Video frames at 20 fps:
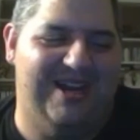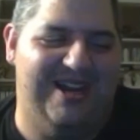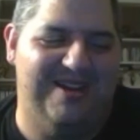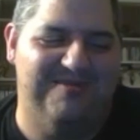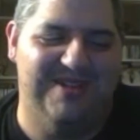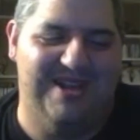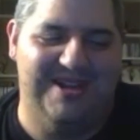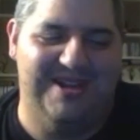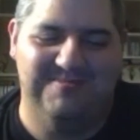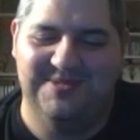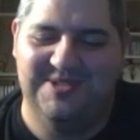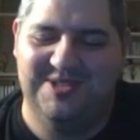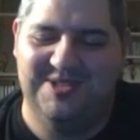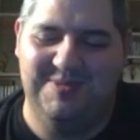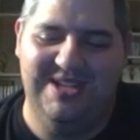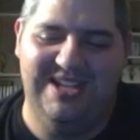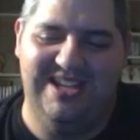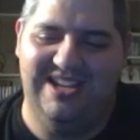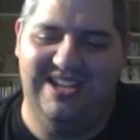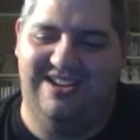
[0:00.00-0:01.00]
I'm
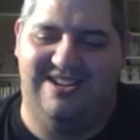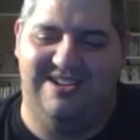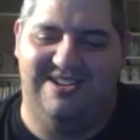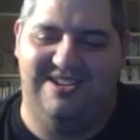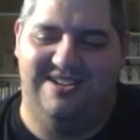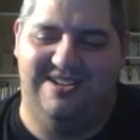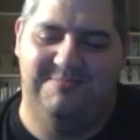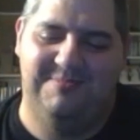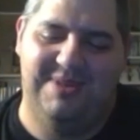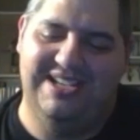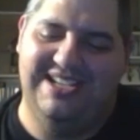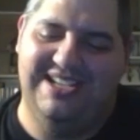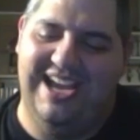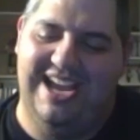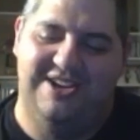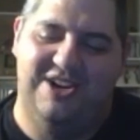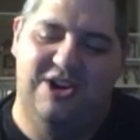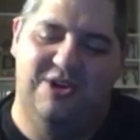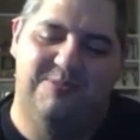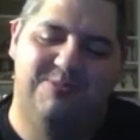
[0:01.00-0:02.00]
speaking on it. But
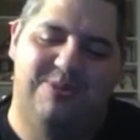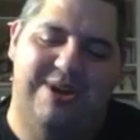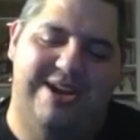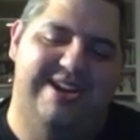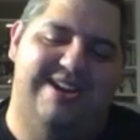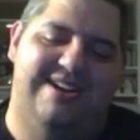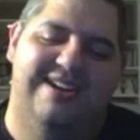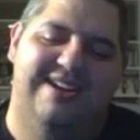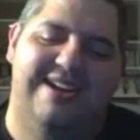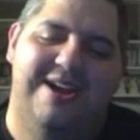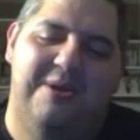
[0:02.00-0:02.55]
yeah, no, Brenda.